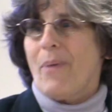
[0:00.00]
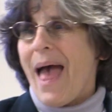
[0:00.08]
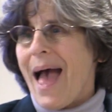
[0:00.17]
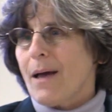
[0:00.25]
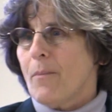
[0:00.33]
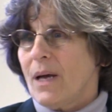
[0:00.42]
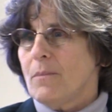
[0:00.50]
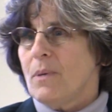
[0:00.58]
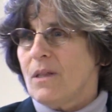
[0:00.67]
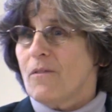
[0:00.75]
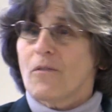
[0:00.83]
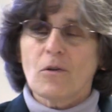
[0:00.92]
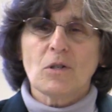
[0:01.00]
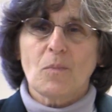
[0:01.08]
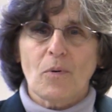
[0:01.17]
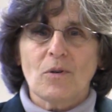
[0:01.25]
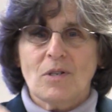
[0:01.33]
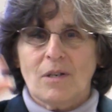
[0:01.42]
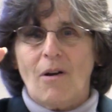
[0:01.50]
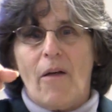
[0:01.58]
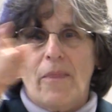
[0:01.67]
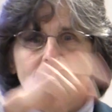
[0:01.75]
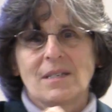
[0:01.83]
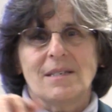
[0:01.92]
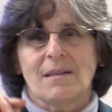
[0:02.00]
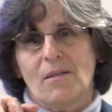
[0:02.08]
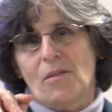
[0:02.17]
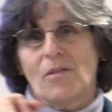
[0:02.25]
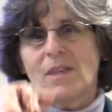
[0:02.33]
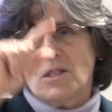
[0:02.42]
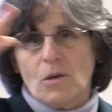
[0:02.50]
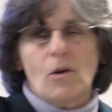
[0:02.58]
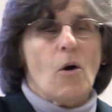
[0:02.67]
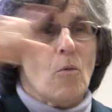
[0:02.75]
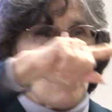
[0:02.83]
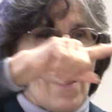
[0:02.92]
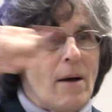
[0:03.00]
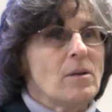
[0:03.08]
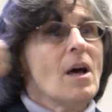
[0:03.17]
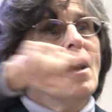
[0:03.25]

back might be the first person on this go round,